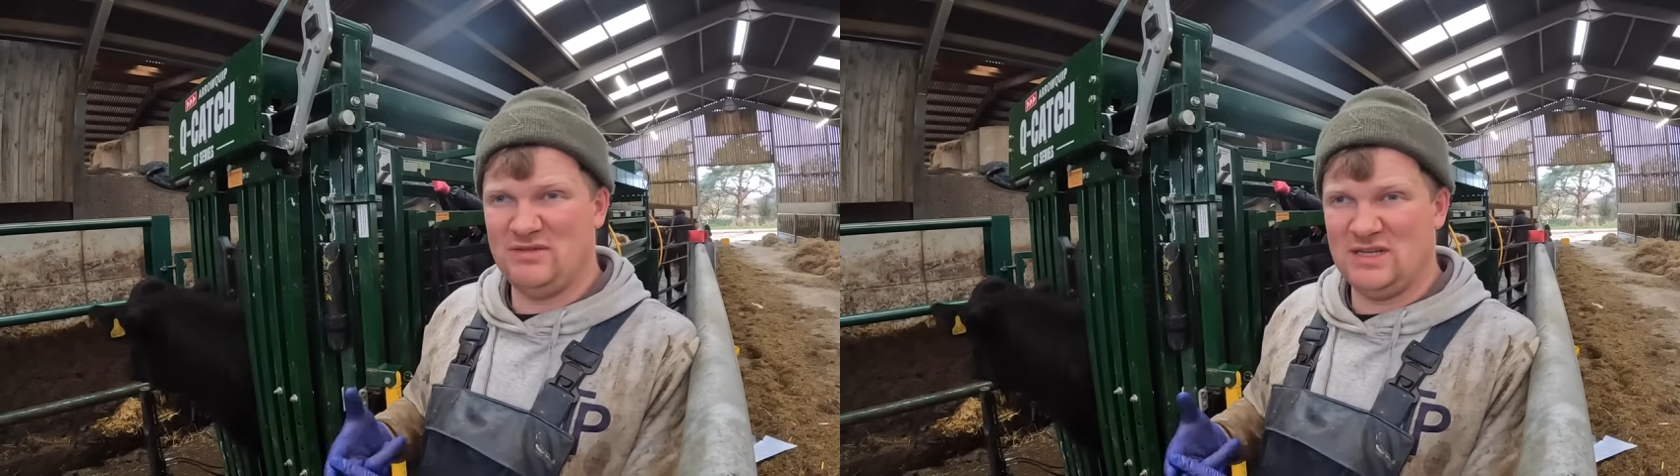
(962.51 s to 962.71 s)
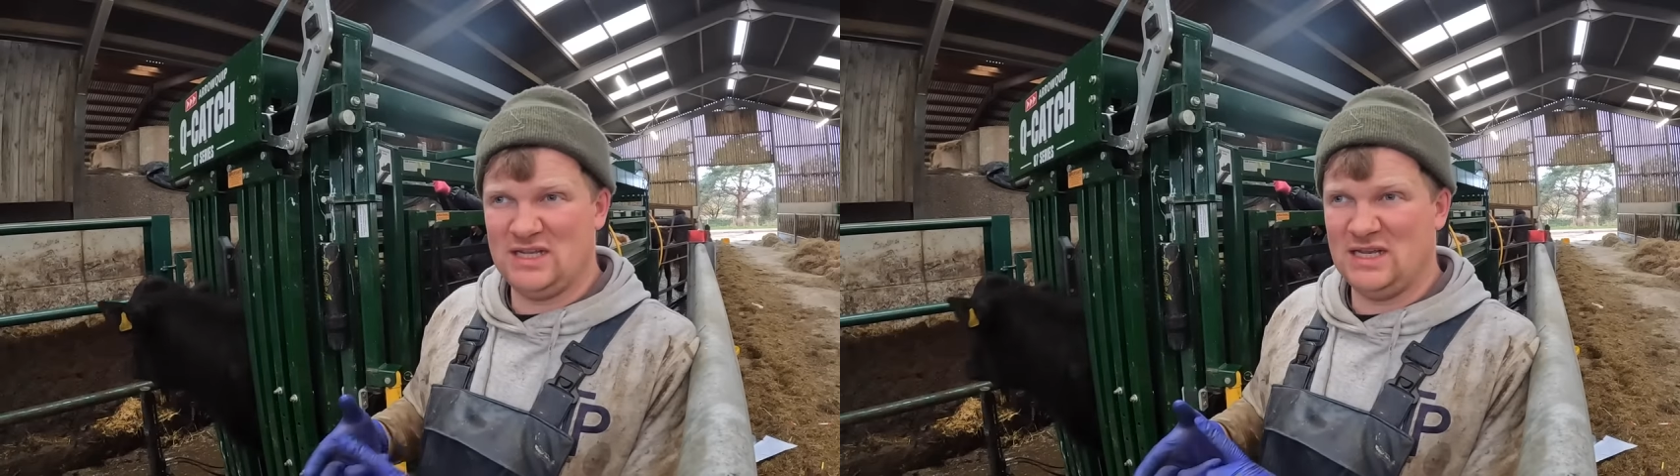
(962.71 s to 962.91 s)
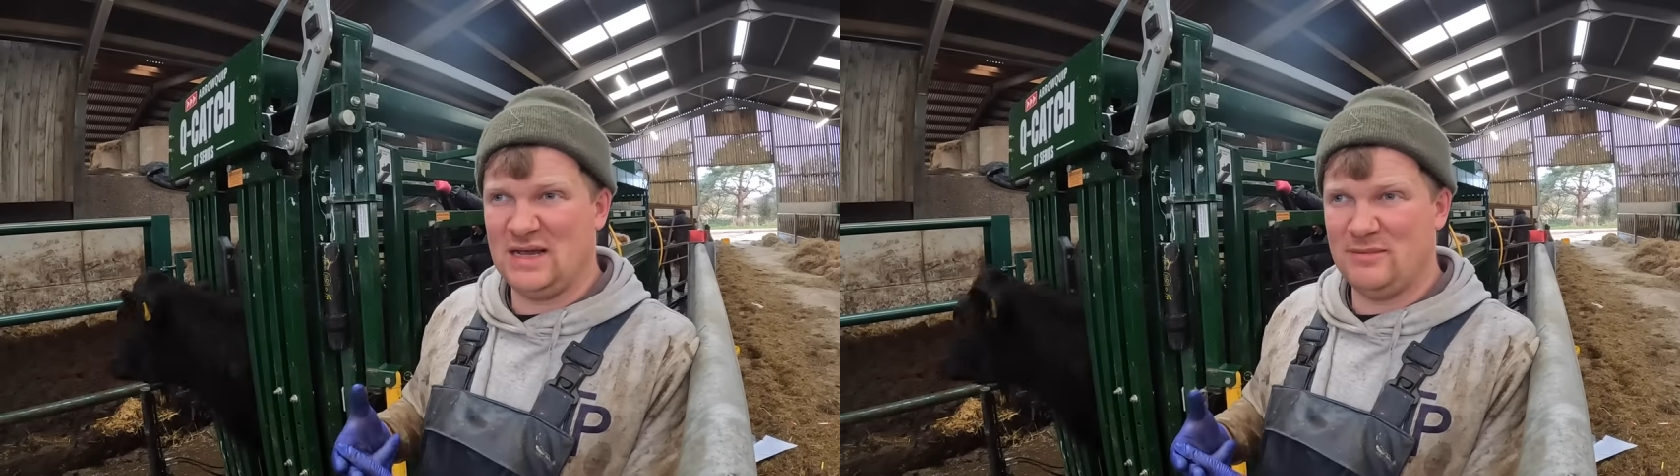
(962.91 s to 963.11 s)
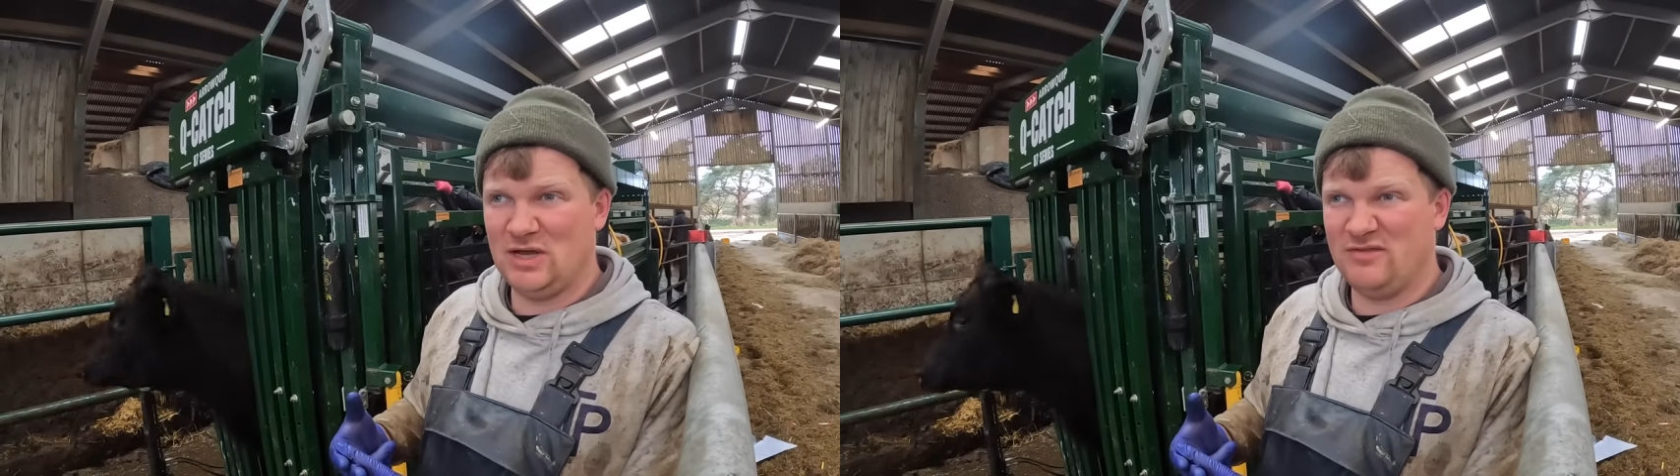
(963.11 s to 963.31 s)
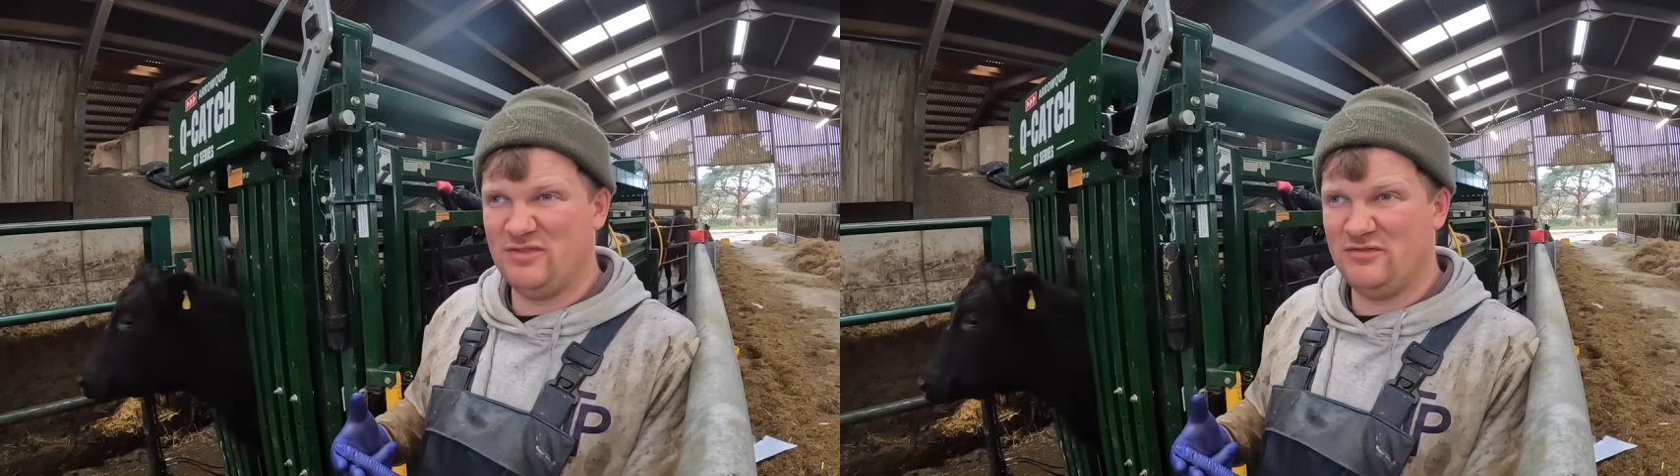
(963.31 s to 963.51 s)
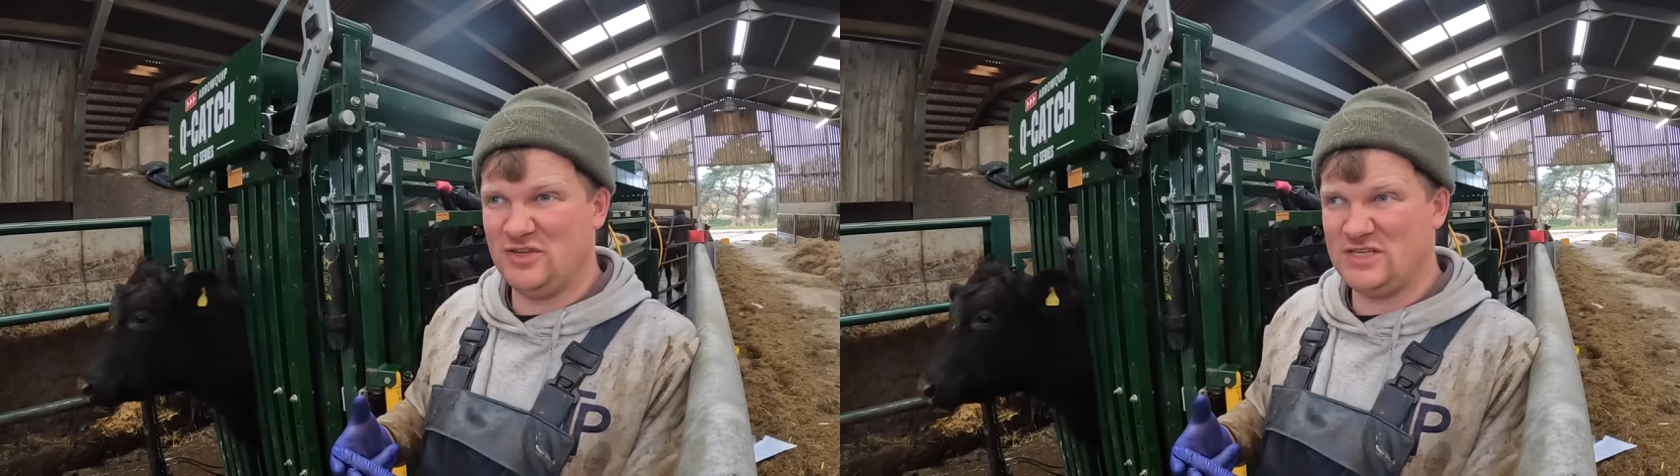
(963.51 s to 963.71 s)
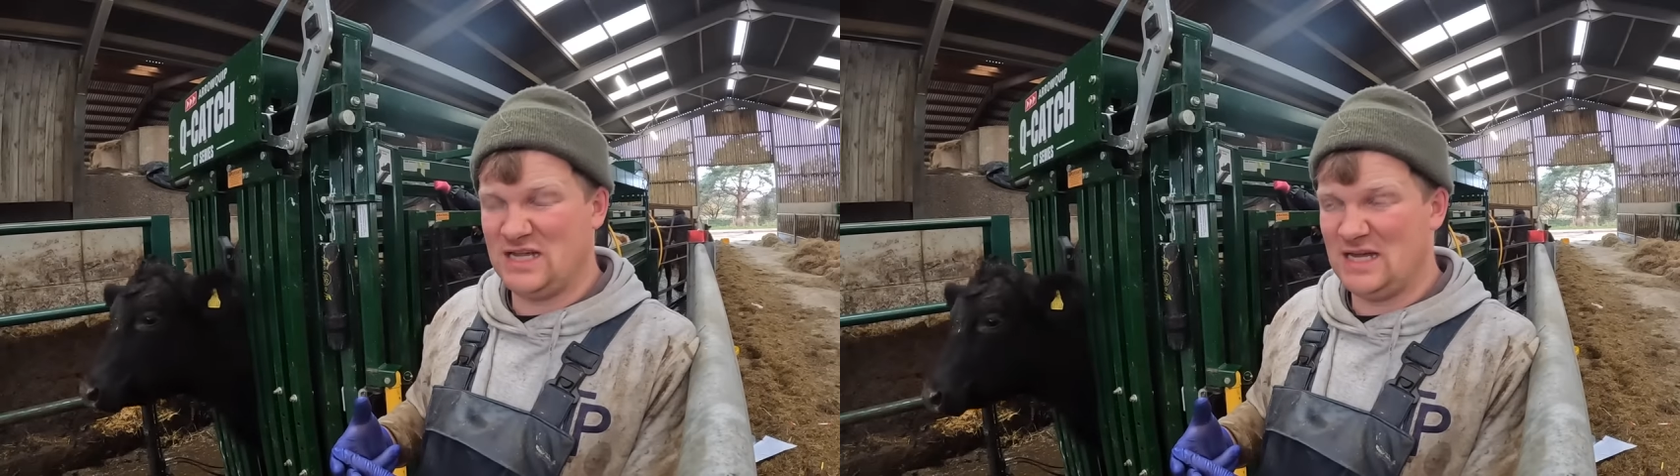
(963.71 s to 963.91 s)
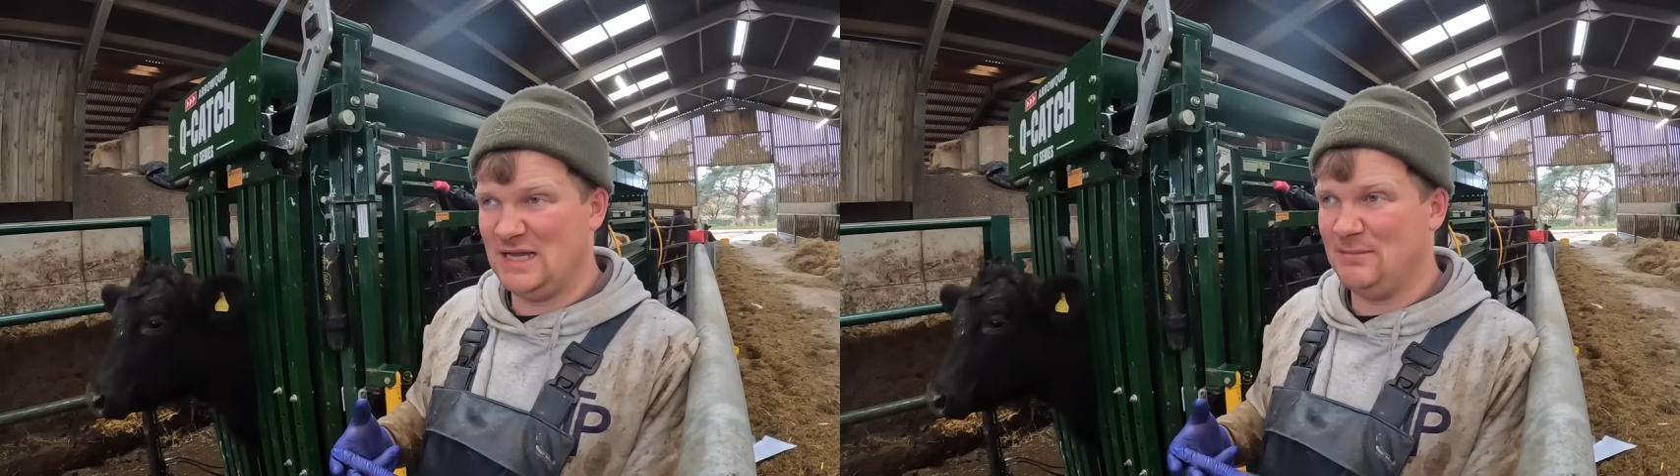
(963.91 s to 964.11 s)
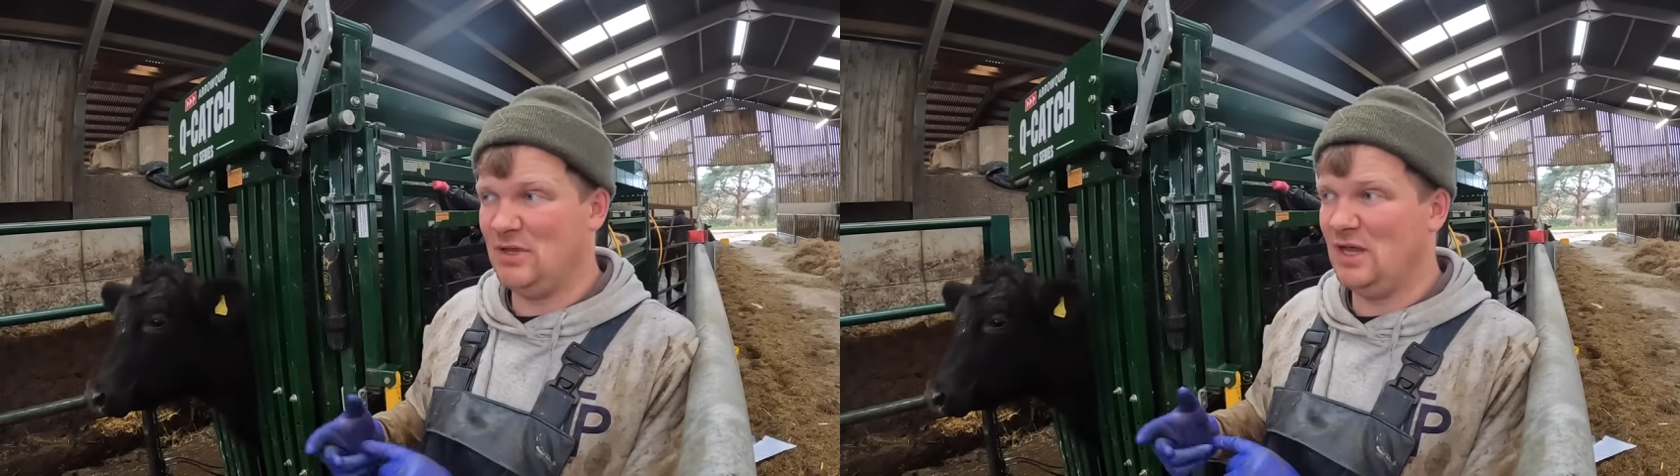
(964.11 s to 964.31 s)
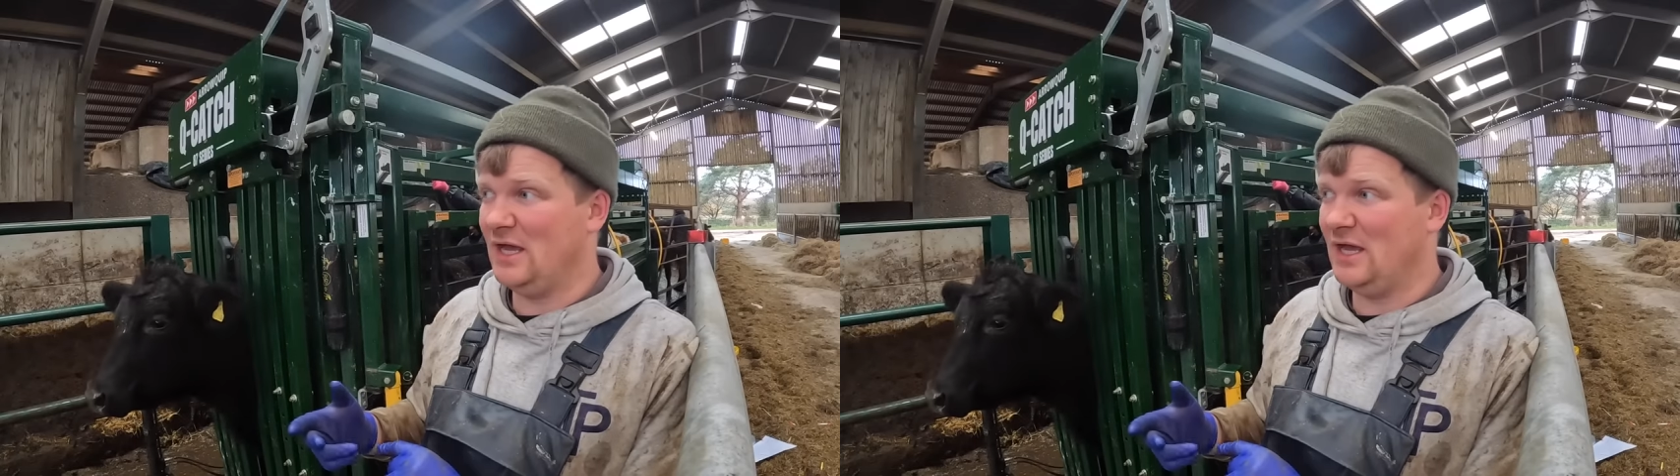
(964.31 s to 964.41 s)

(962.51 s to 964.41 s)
BVD and IBR for the first time.